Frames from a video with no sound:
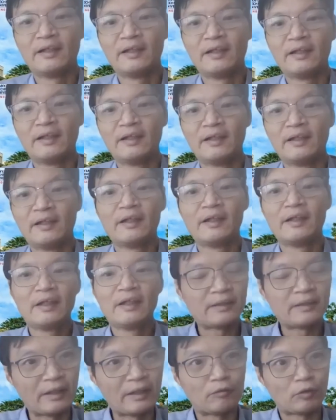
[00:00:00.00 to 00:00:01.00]

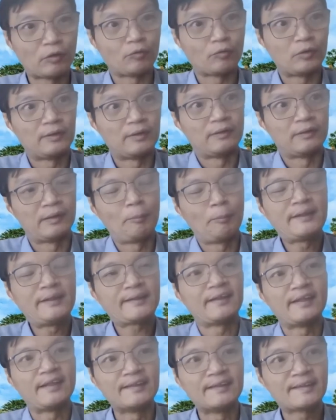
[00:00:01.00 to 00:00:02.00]
It means that
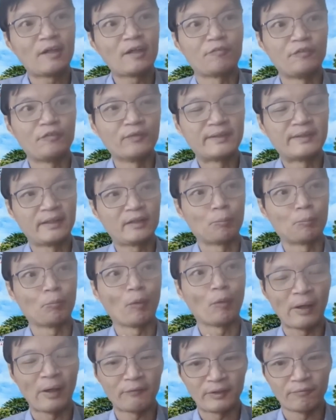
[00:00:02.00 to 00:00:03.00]
instead of using the
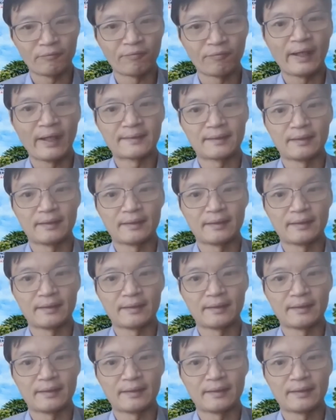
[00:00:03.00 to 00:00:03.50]
mobile device,